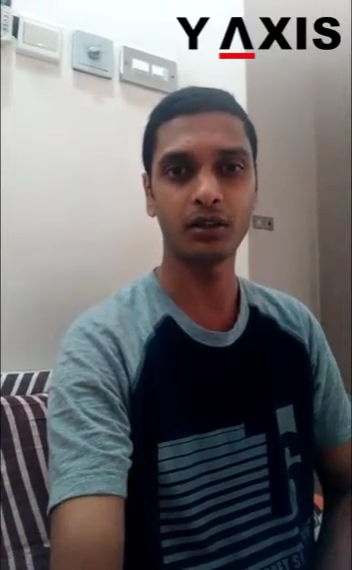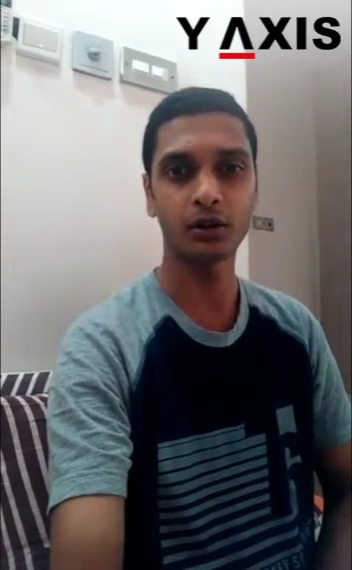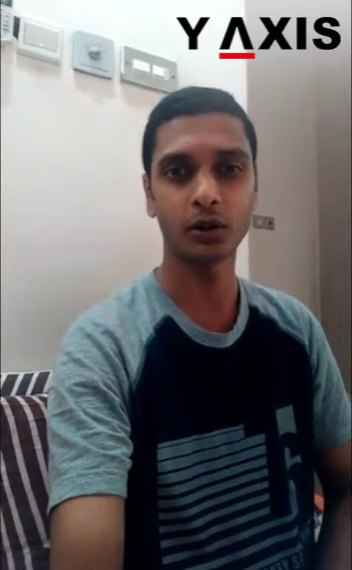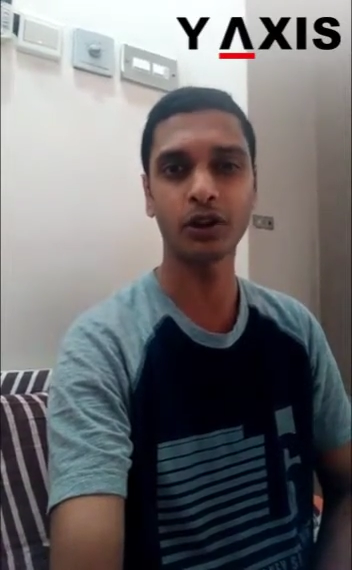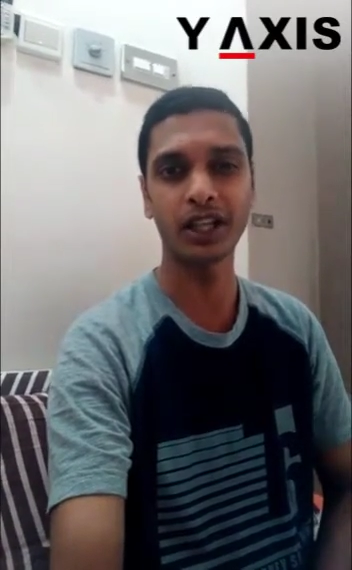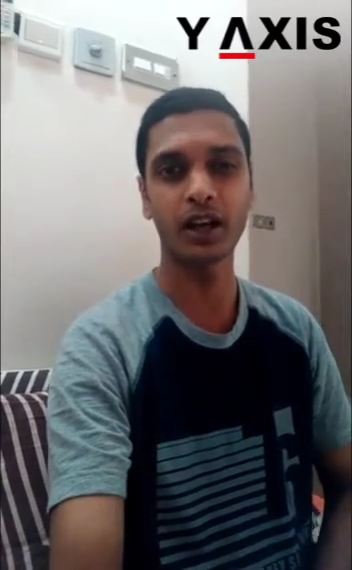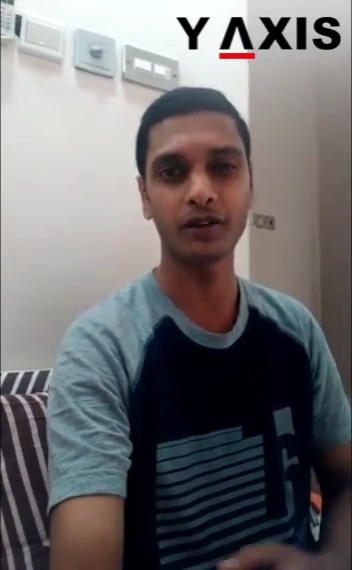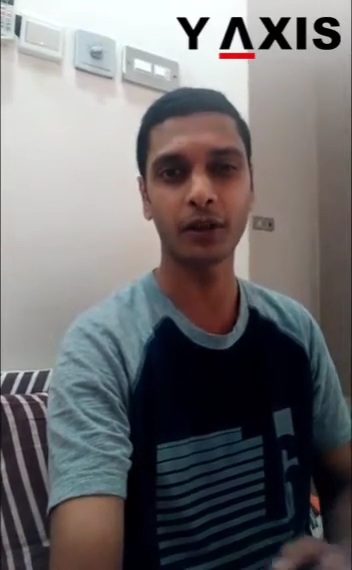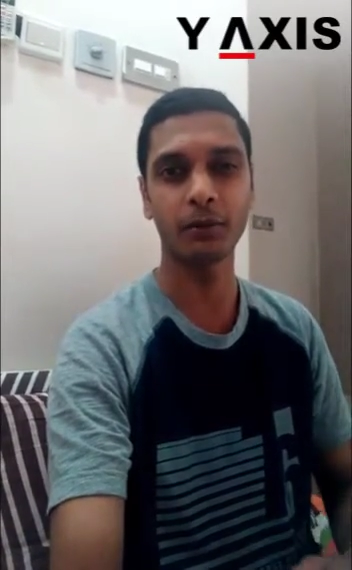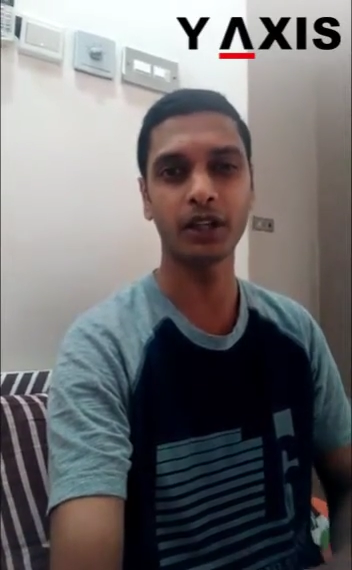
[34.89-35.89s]
was looking
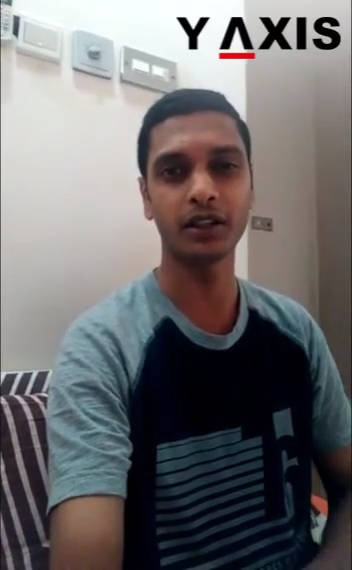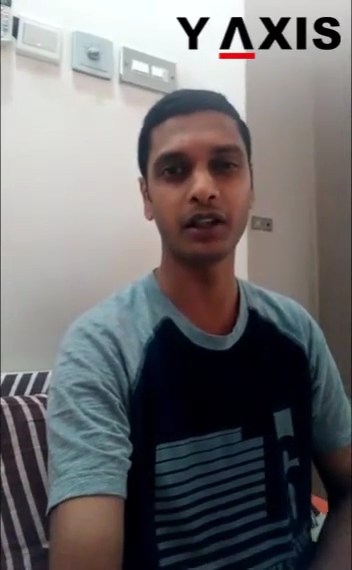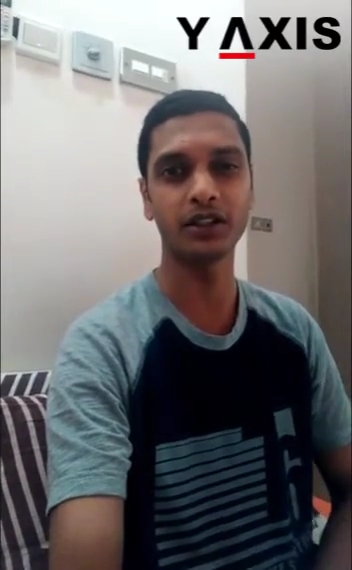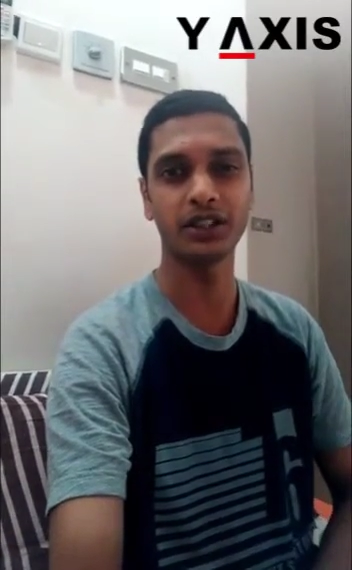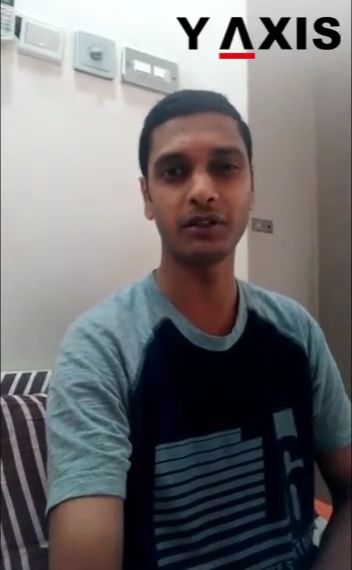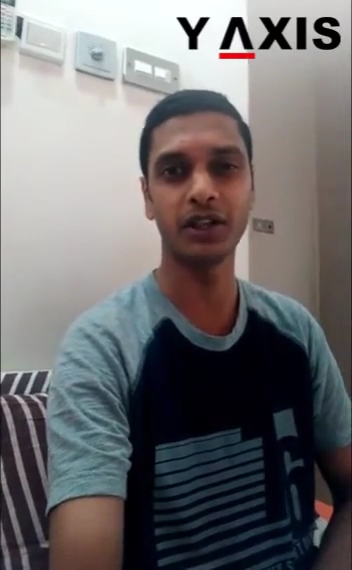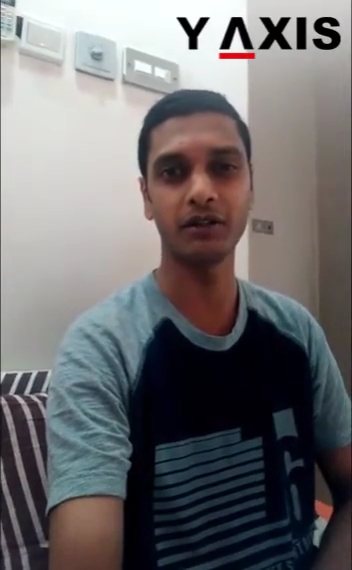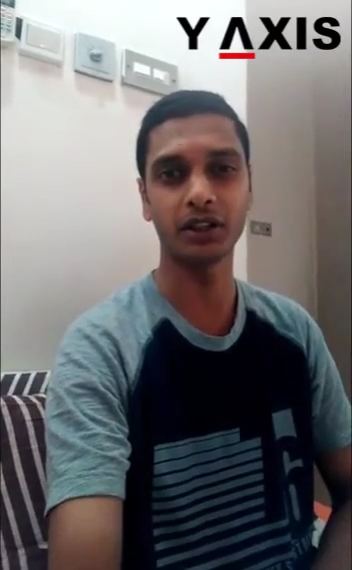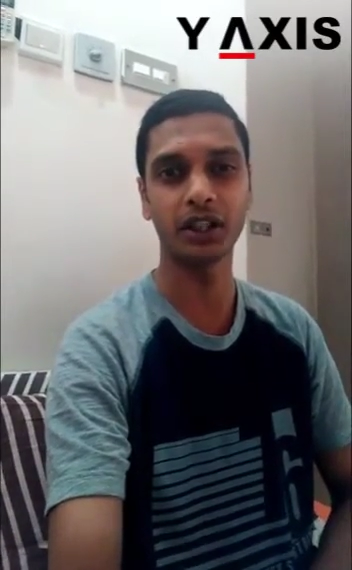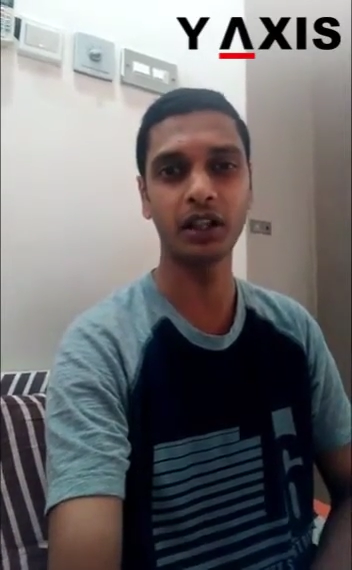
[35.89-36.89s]
after my CV
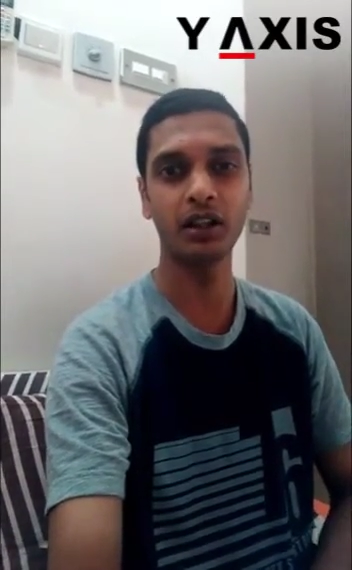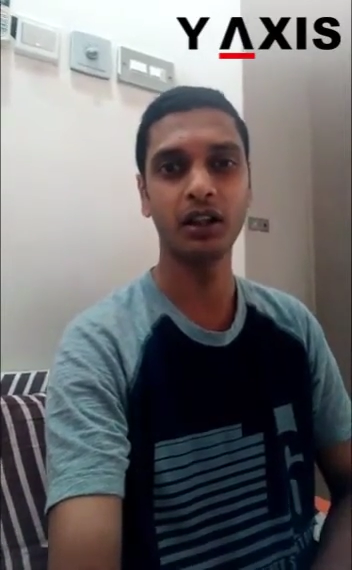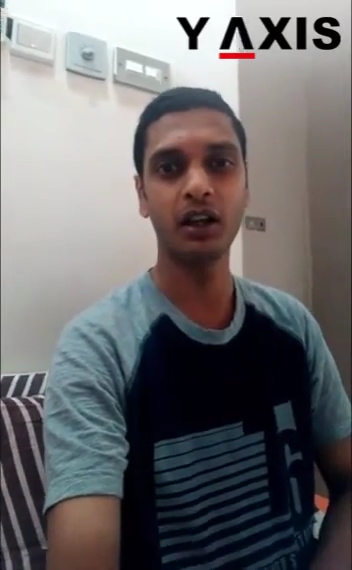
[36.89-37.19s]
everything,